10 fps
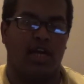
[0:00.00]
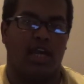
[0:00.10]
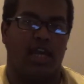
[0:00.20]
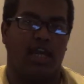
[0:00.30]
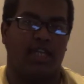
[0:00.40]

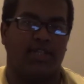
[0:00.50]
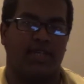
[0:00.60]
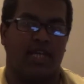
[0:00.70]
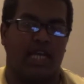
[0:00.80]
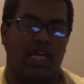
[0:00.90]
AIDS,
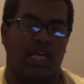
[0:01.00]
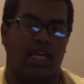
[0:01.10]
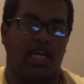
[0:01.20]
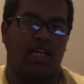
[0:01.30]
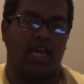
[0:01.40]

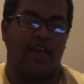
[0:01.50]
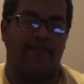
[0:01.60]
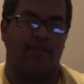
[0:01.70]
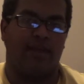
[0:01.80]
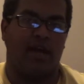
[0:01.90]
and
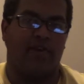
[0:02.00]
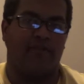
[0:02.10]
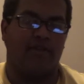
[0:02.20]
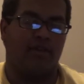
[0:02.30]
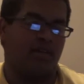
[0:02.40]

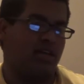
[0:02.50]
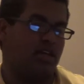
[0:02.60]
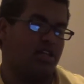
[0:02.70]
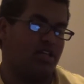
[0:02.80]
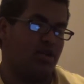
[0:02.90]
aftermath
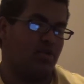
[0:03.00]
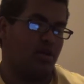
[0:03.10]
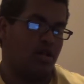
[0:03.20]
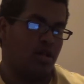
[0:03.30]
in general.